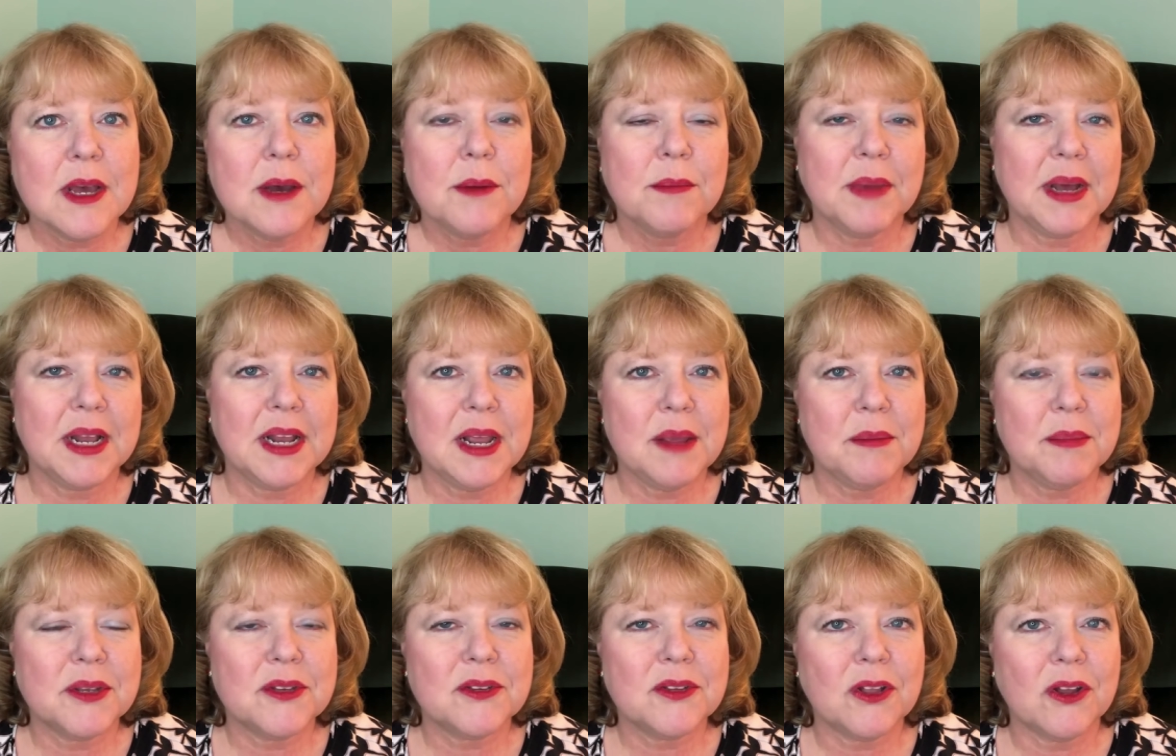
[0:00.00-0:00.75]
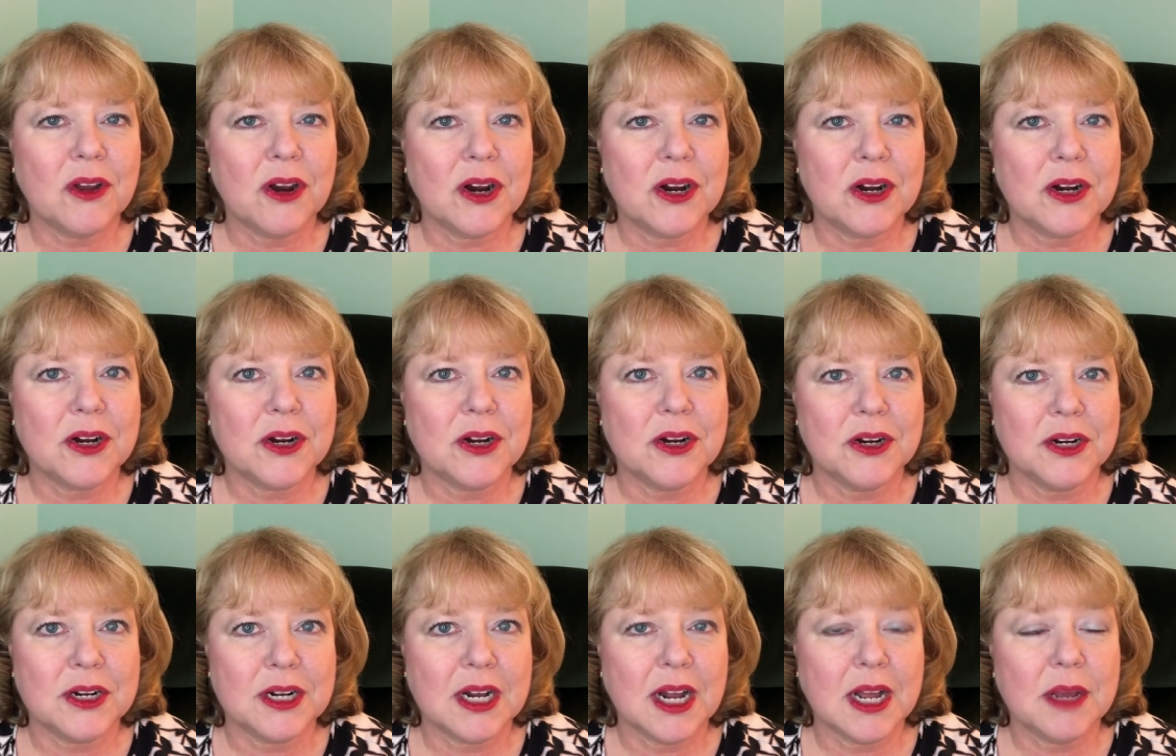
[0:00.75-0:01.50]
My name is Laura
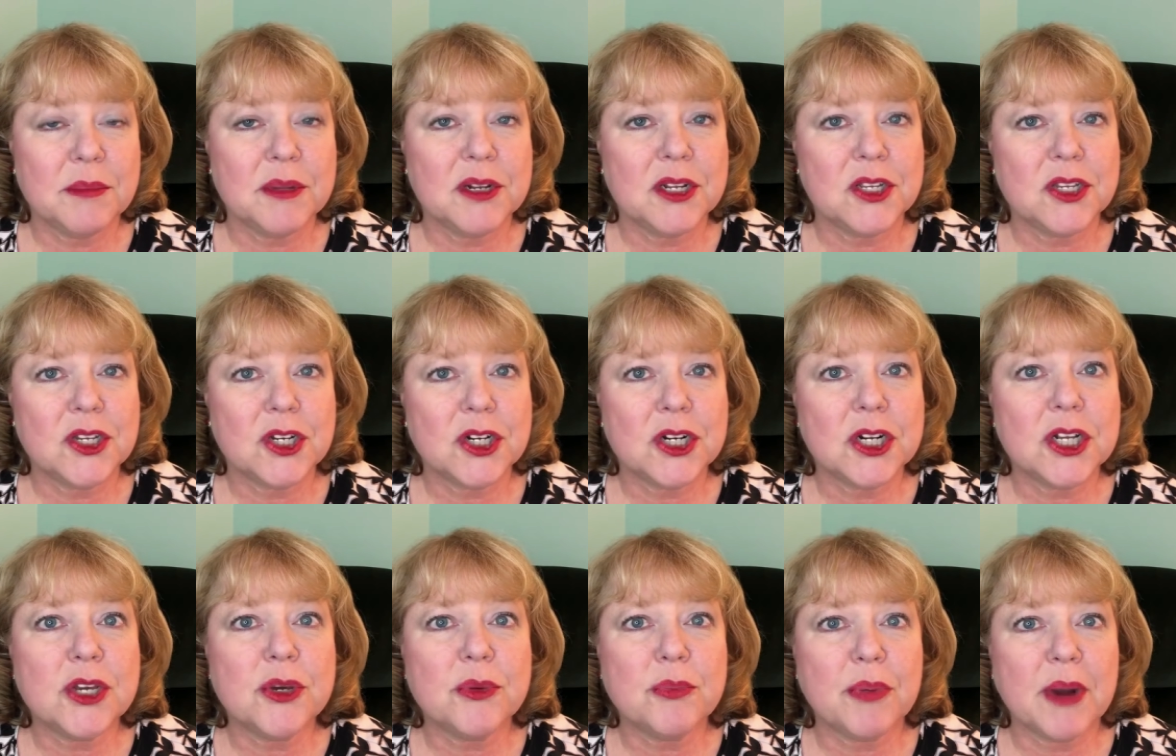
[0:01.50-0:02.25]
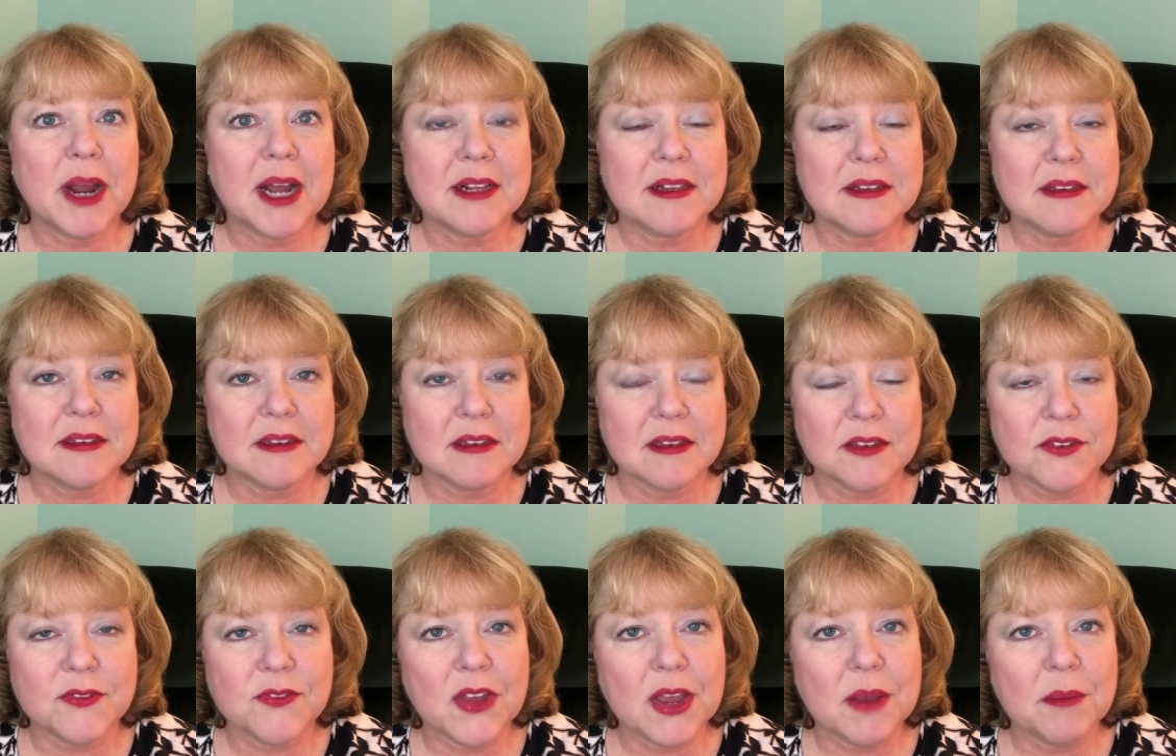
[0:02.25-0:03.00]
Heard, and I'm an attorney who practices
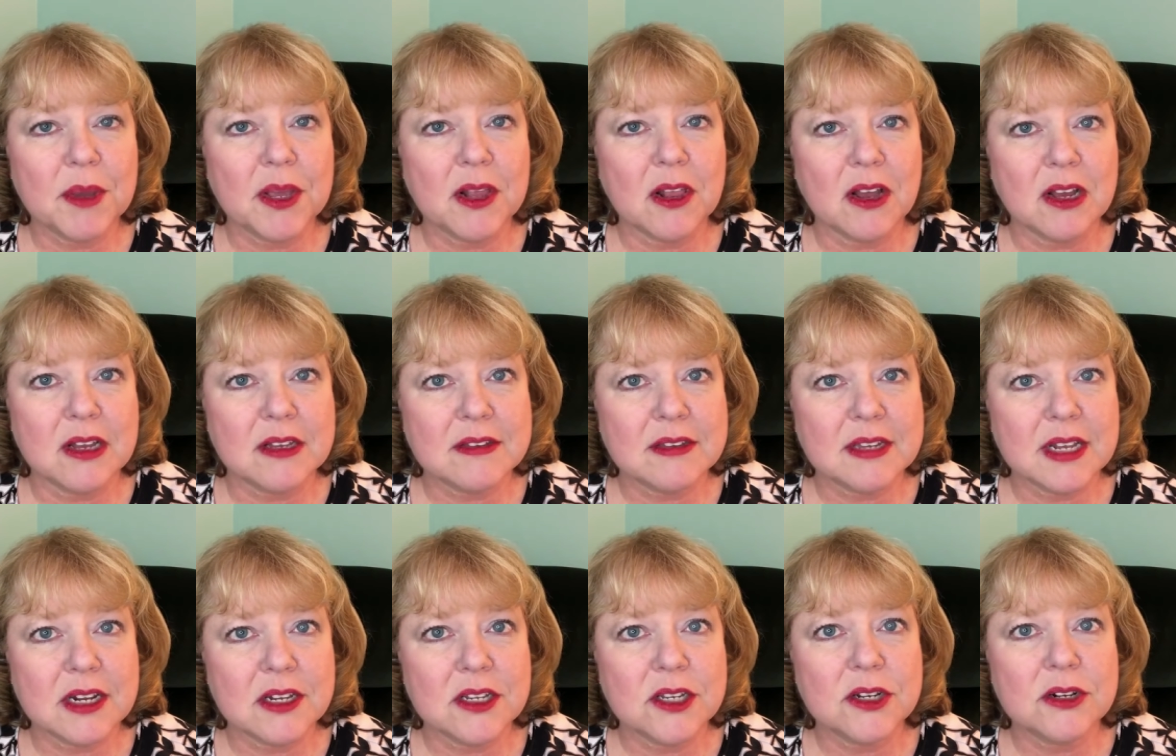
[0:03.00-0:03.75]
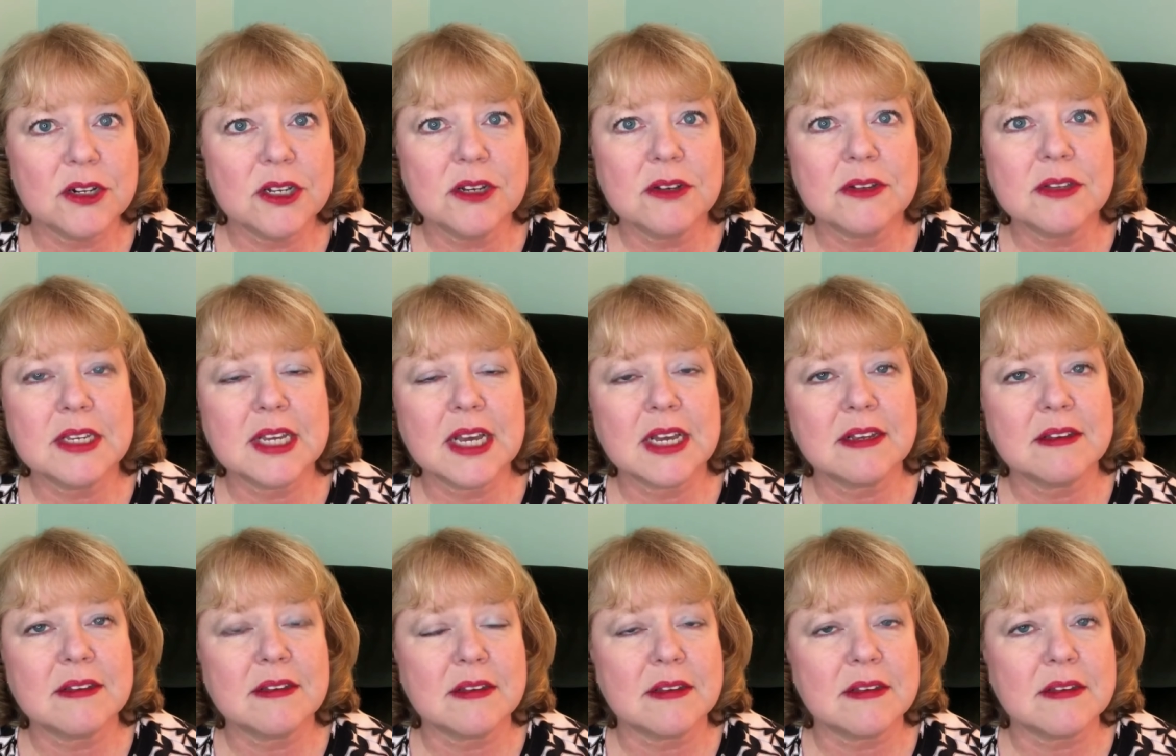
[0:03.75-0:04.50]
family law in San Antonio,
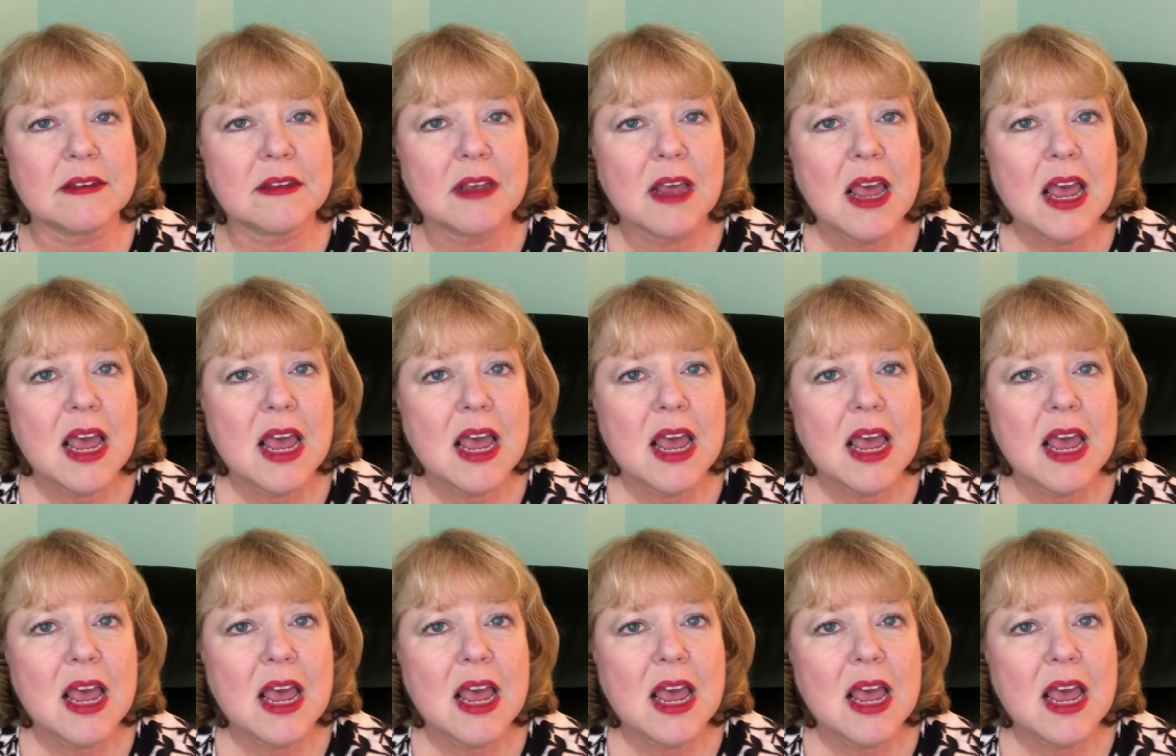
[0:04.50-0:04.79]
Texas.